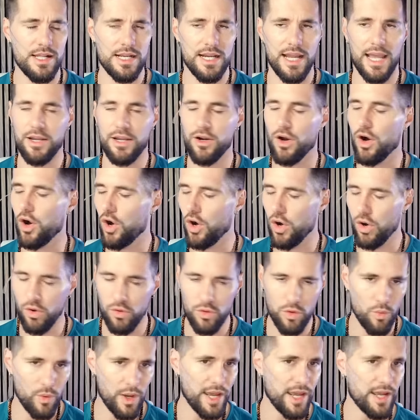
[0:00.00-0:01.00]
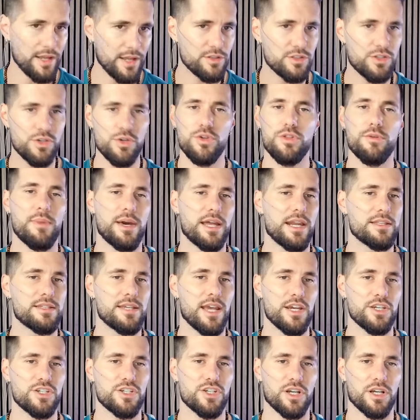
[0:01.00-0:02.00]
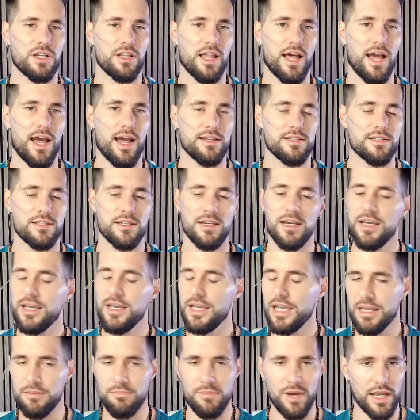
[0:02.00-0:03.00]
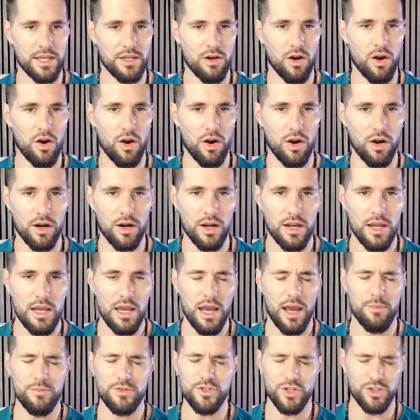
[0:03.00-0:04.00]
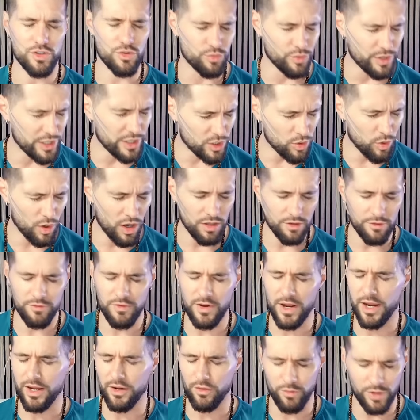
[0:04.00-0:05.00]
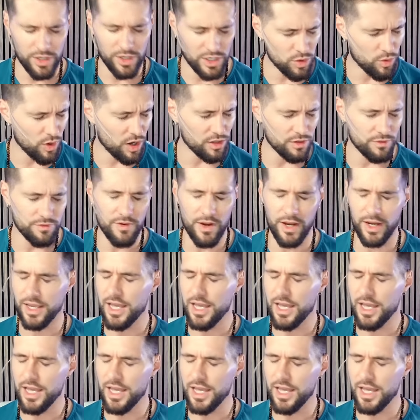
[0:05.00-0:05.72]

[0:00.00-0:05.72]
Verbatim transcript: And all the way to the meditation class, in my car, I'm just requalifying, requalifying.